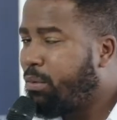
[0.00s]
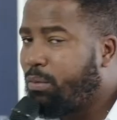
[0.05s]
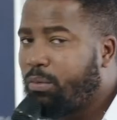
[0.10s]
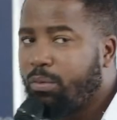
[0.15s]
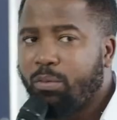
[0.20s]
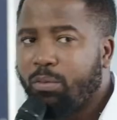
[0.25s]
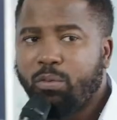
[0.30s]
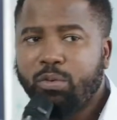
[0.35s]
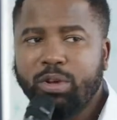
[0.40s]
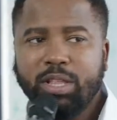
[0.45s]

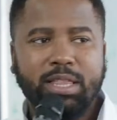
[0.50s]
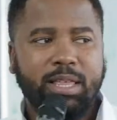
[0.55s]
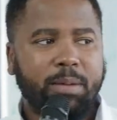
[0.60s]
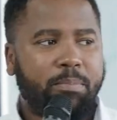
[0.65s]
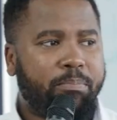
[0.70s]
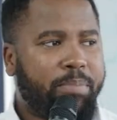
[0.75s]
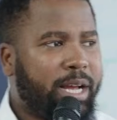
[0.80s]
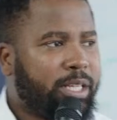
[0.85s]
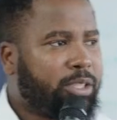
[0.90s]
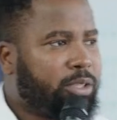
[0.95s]
with the
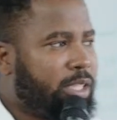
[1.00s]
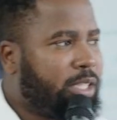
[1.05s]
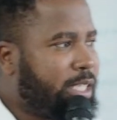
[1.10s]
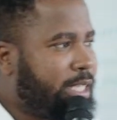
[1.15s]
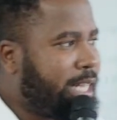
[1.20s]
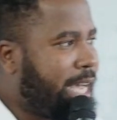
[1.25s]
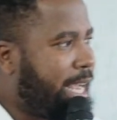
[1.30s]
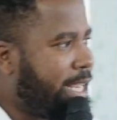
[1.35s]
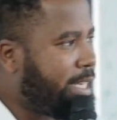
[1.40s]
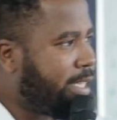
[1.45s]
passionate
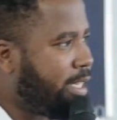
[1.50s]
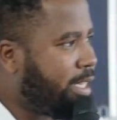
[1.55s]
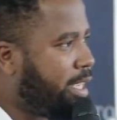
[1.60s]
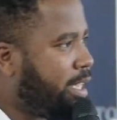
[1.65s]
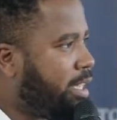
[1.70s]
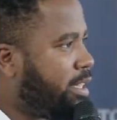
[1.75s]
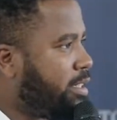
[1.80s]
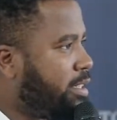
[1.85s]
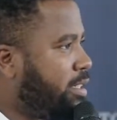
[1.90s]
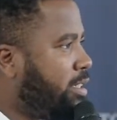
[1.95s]
idea
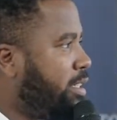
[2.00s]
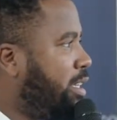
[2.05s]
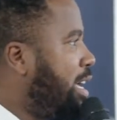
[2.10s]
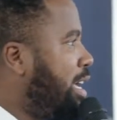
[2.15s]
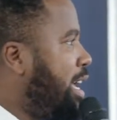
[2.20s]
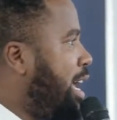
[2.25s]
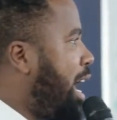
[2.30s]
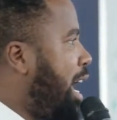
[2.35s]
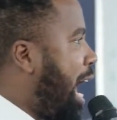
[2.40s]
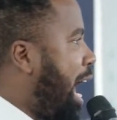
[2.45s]

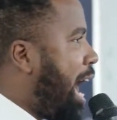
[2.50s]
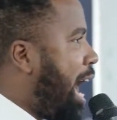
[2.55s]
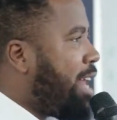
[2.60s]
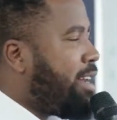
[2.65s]
and